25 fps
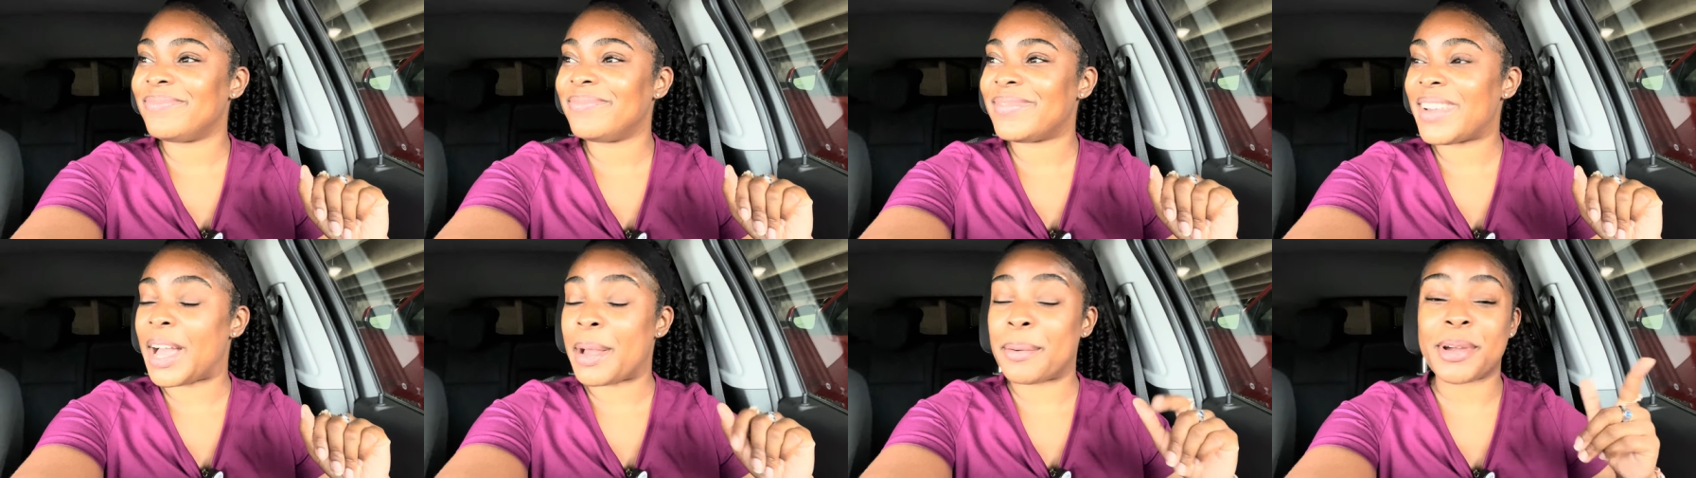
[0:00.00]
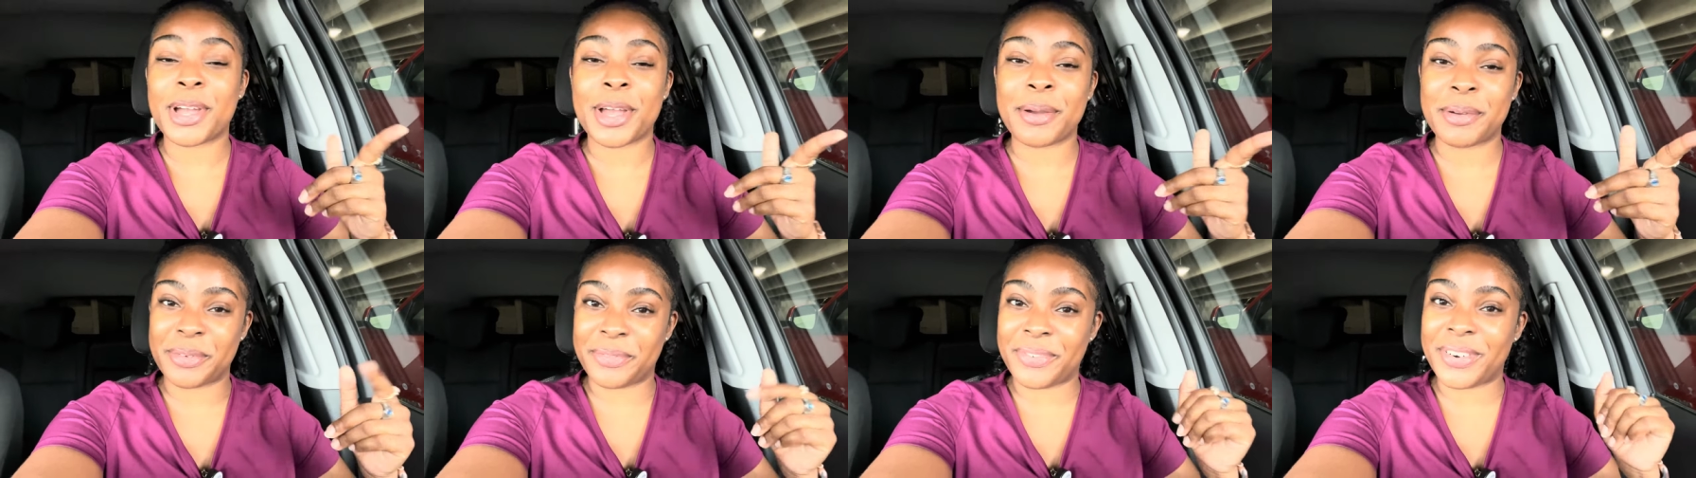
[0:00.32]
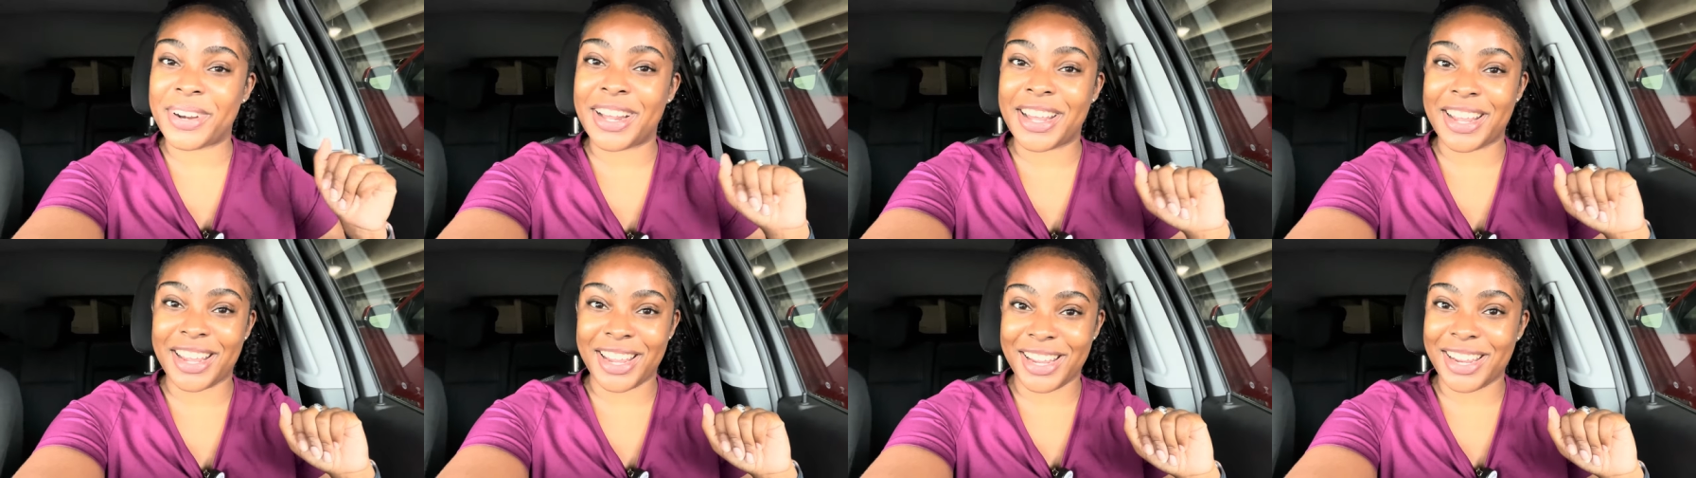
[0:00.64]
I'm coming
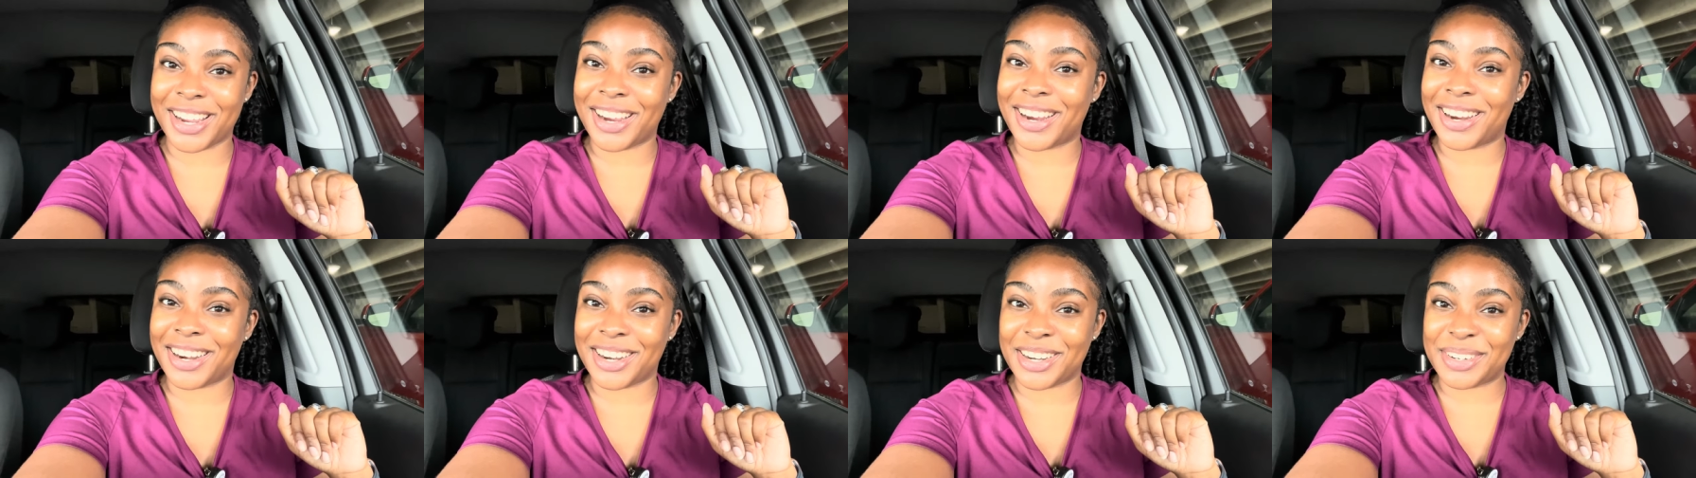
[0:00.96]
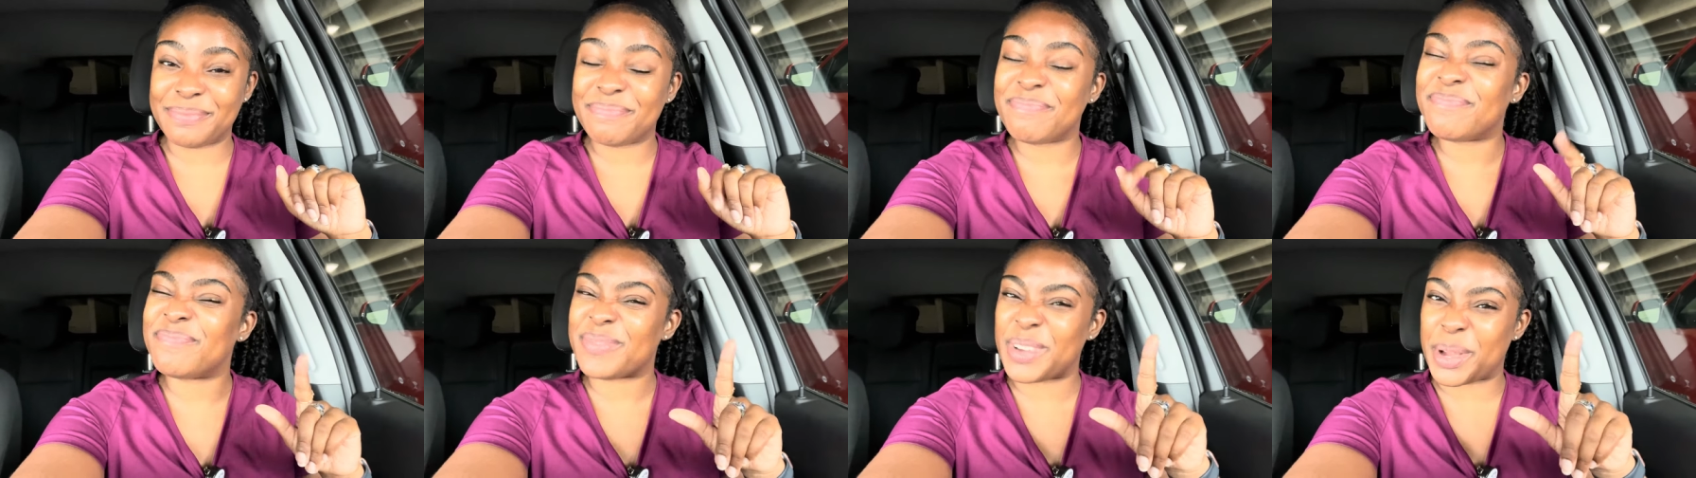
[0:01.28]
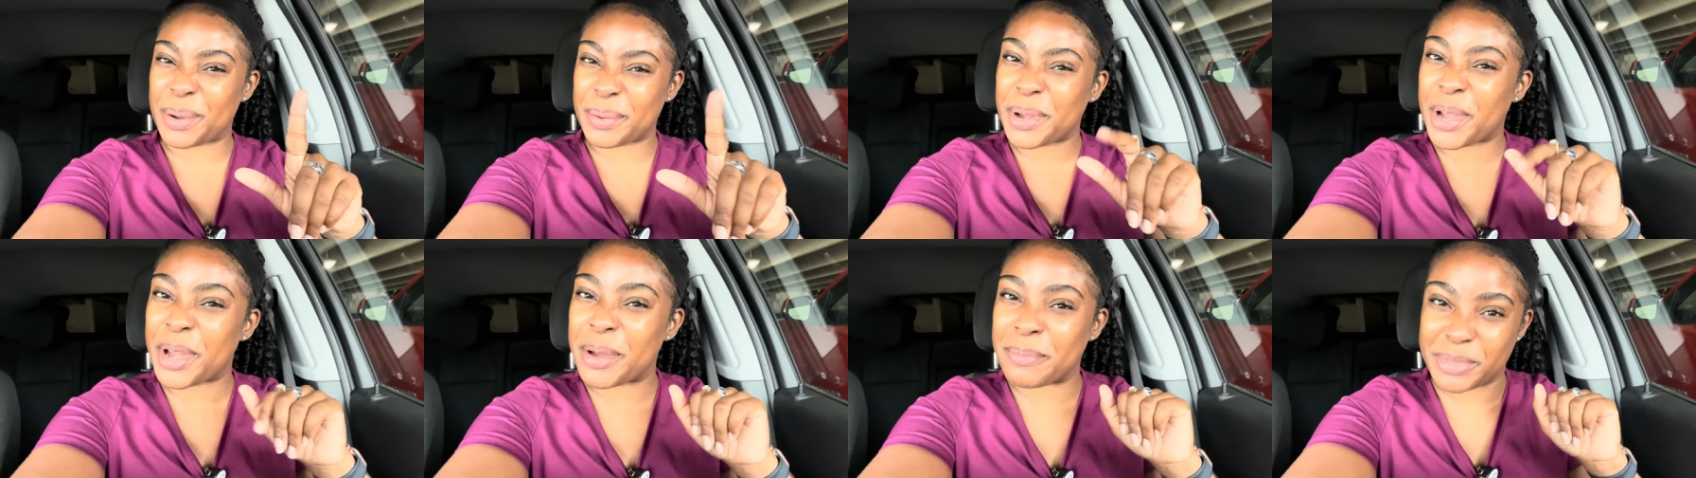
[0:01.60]
for the ER.
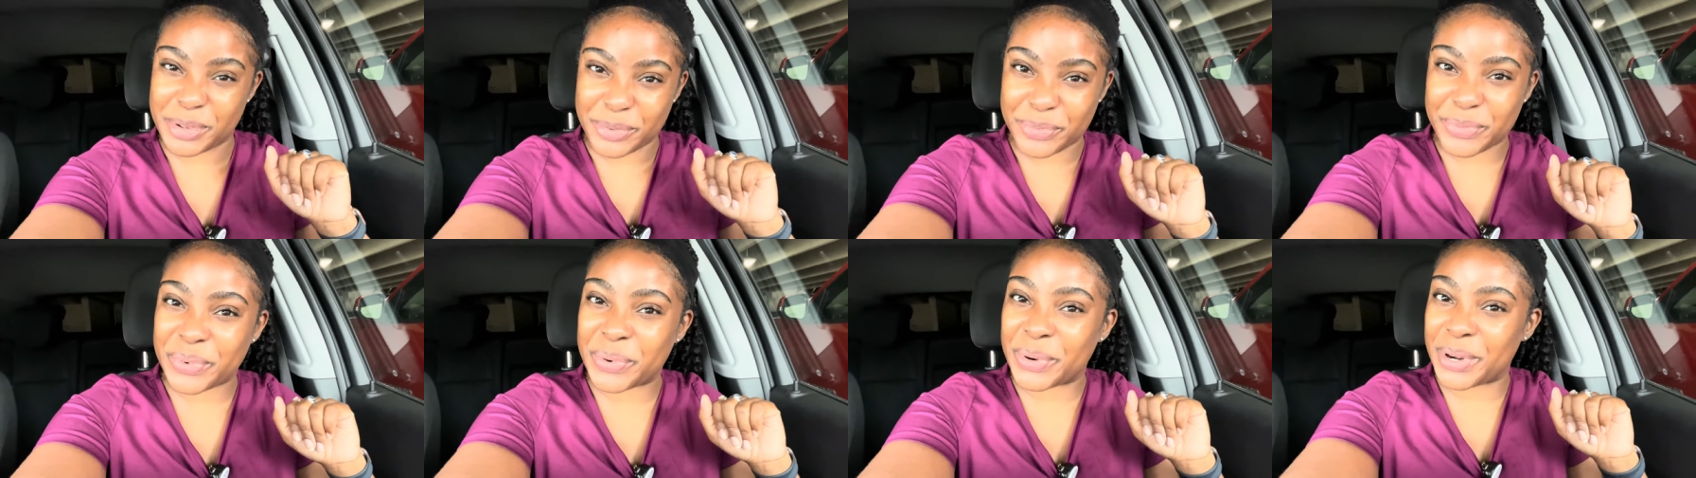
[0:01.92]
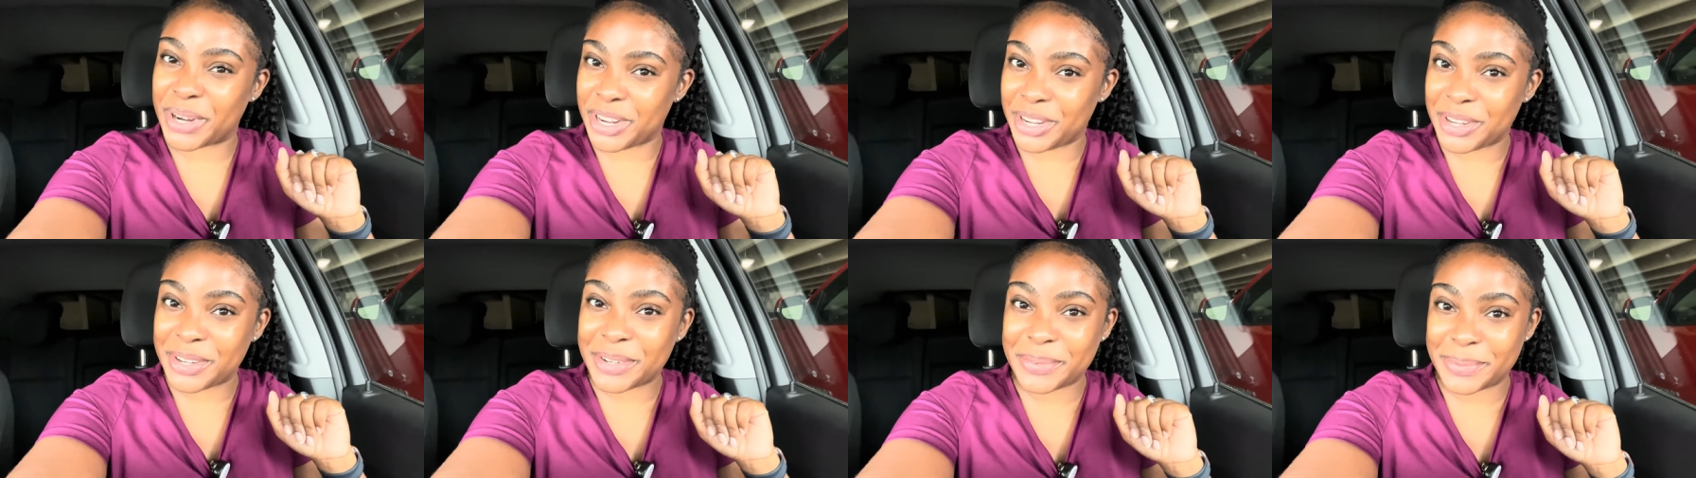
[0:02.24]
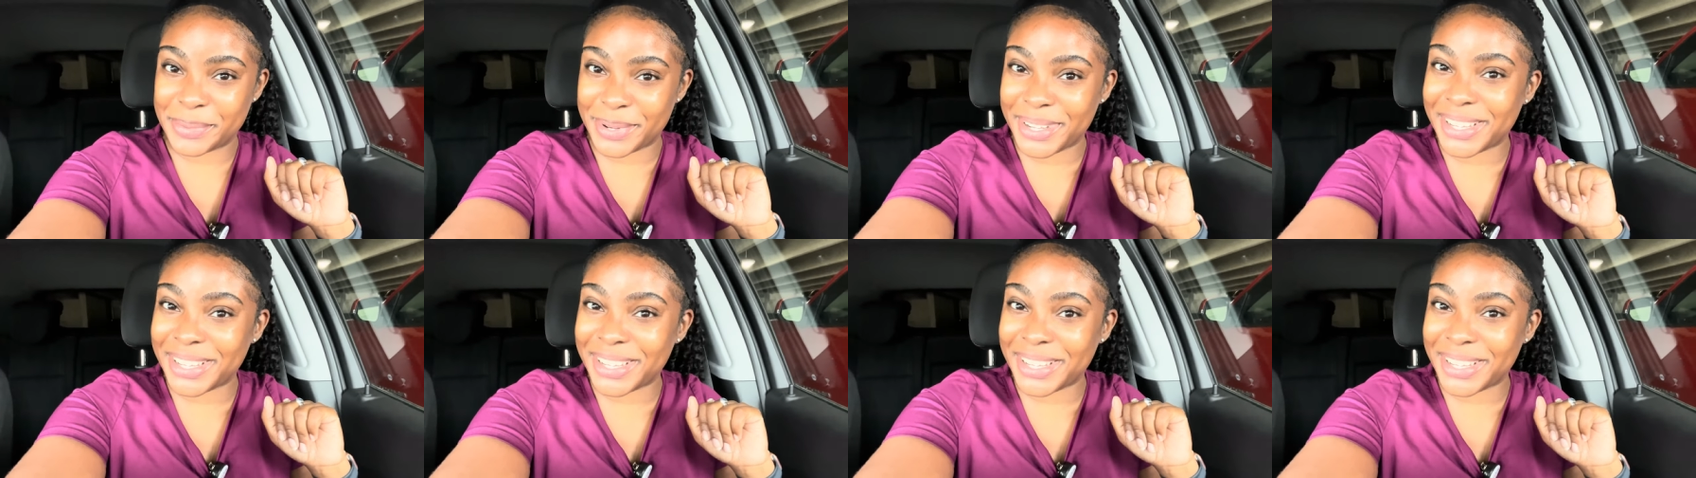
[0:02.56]
I'm coming for you.